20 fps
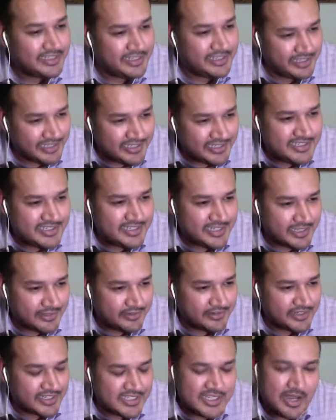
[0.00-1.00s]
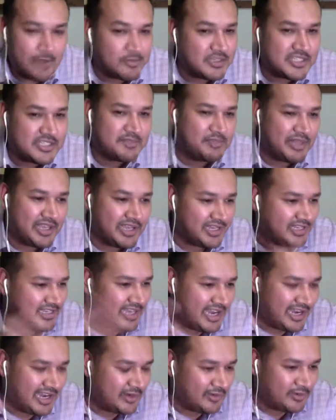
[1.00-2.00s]
Get it together next time. I'm just playing.
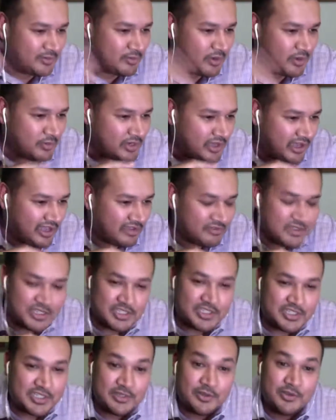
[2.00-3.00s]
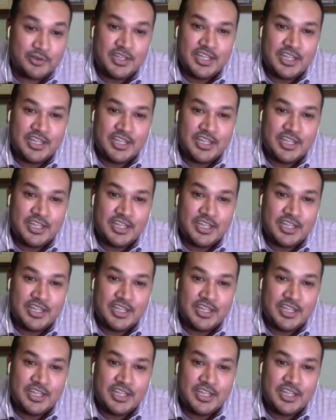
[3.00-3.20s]
I know we all have shit to do.